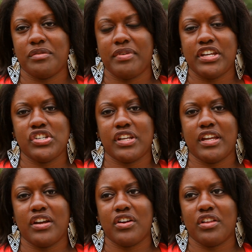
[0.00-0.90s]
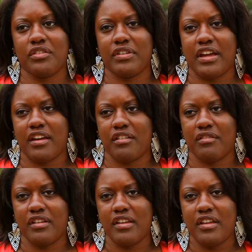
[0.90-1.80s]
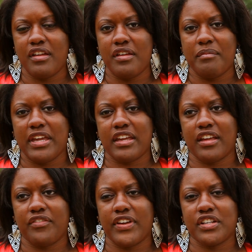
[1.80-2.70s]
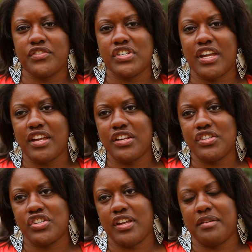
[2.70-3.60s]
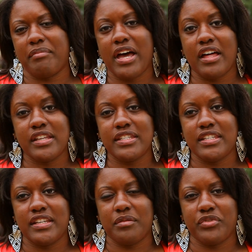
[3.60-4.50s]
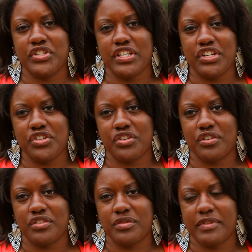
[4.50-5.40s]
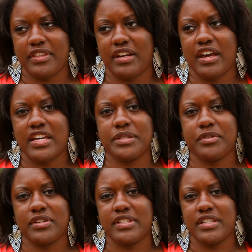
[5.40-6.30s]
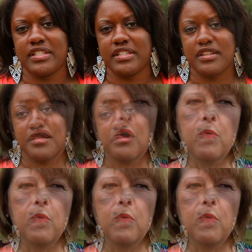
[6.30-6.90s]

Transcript: in patient care all around, making effective change in policy and procedures within a hospital system.